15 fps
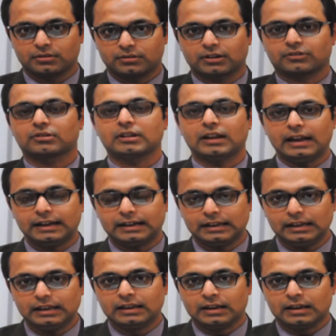section
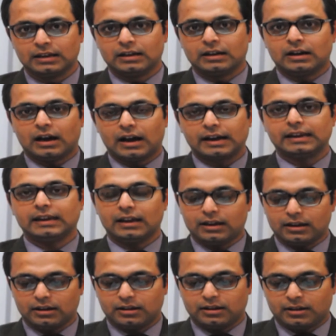80
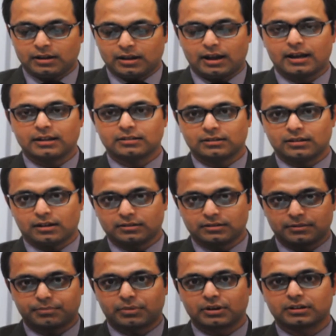IA and
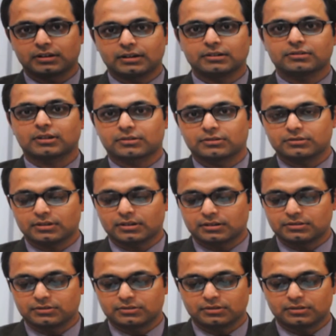other pertinent sections are
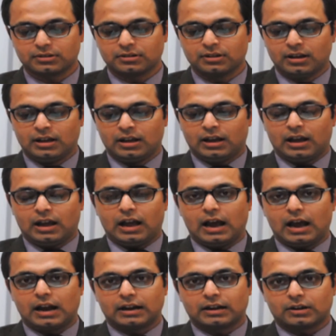concerned,
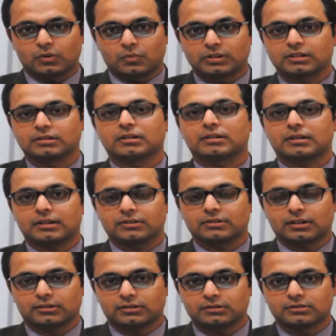and whether the
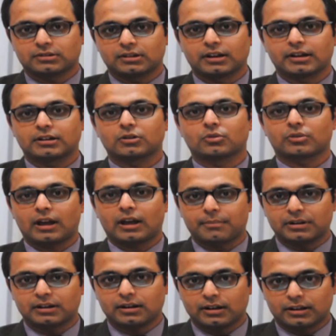transactions related to
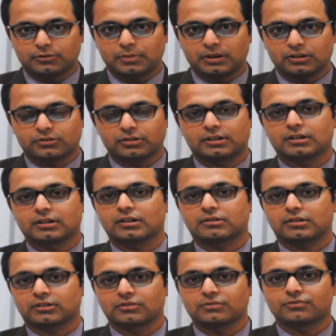capital expenditure under
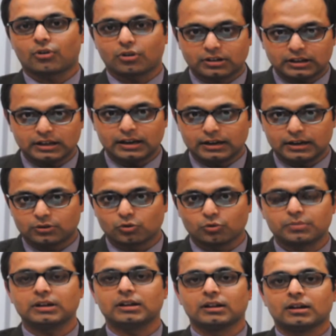section
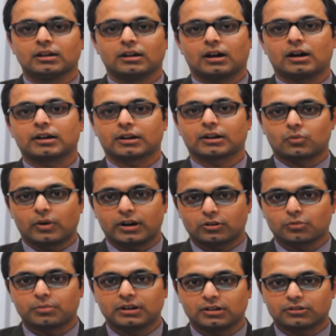40A2B are required
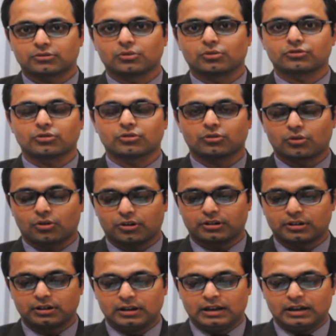to be disclosed or not.